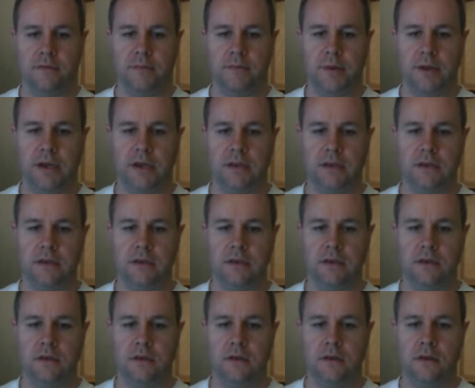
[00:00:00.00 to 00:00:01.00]
for
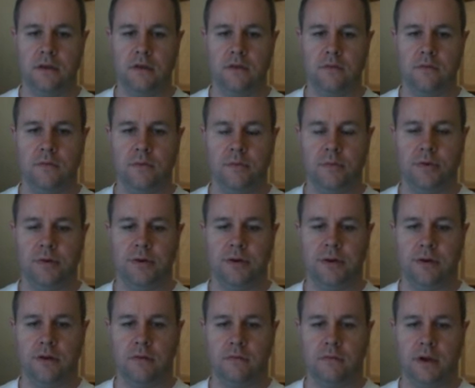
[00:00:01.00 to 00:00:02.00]
Bailey, we'll put
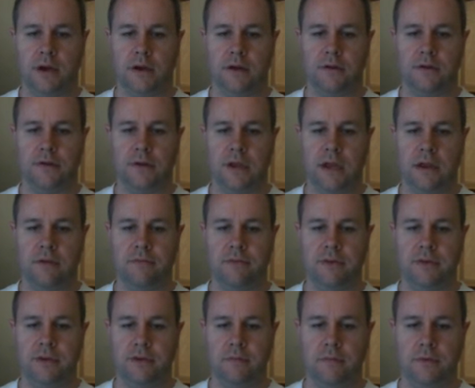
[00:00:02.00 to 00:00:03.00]
it around
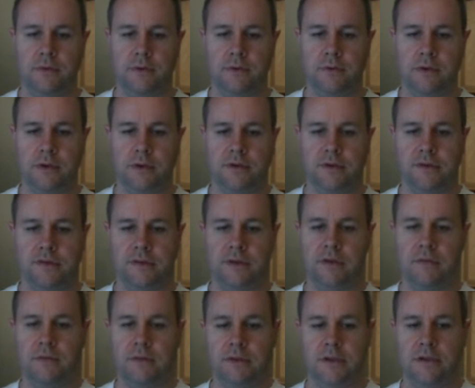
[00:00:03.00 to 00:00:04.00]
everything we're doing to
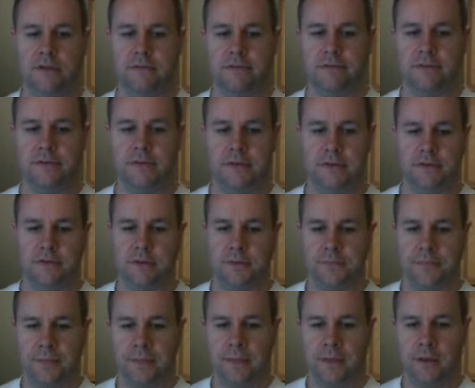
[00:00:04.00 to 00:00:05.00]
see what the difference is.
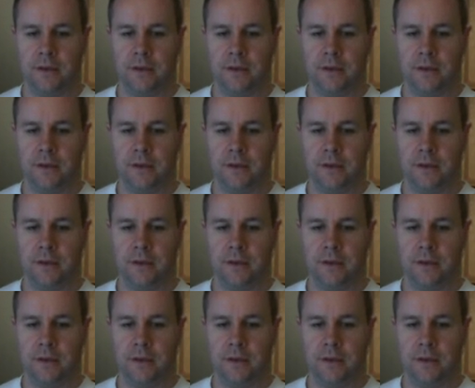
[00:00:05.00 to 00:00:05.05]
